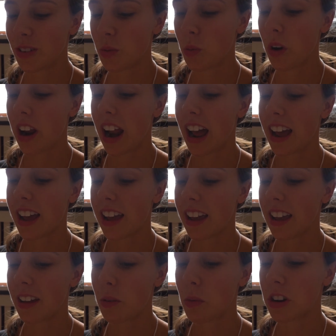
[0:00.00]
what
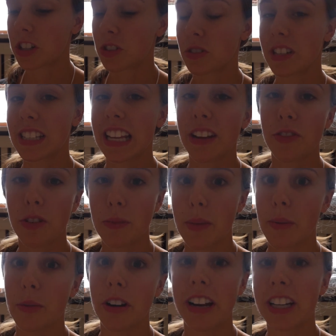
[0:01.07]
I want to receive from
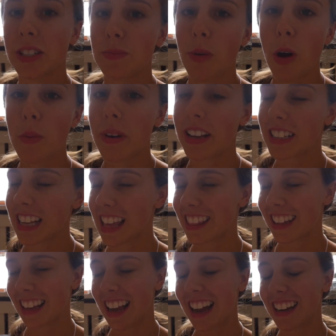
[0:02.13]
them or each moment
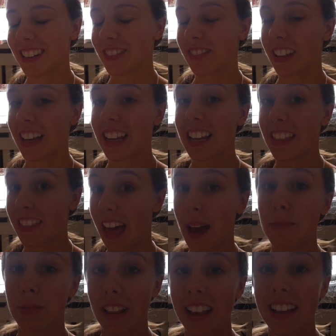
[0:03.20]
and the kind of like
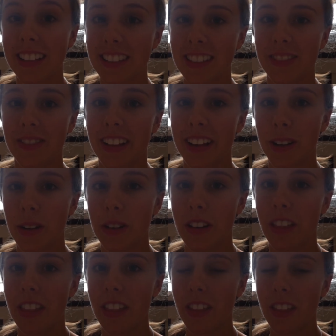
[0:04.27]
that place of like
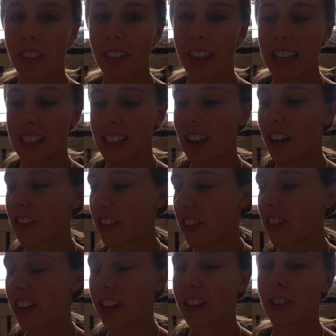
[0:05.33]
it's not the
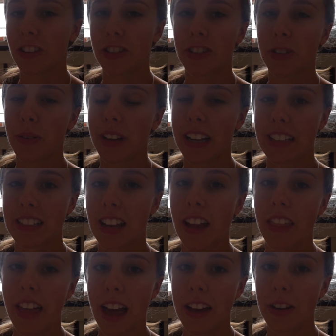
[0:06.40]
thing you're doing, it's
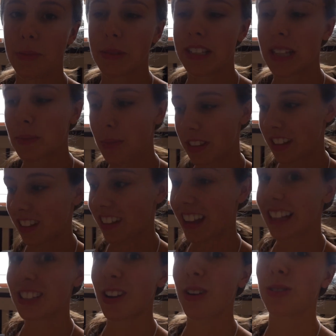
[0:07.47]
not that you're missing, but the
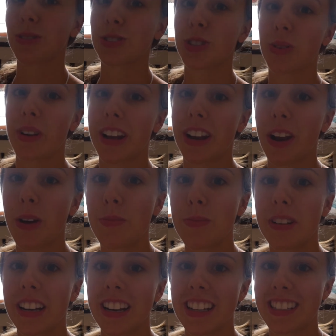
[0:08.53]
like total joy and
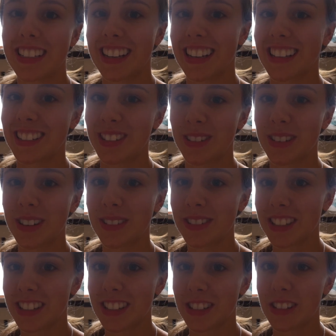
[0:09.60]
openness. And as Laura
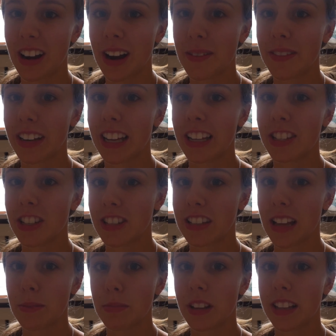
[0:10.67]
was describing it, just
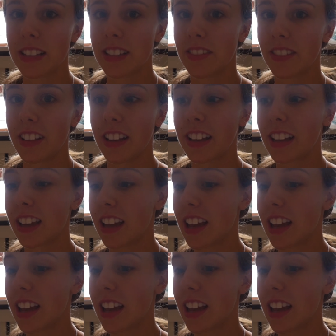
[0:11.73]
that place of like,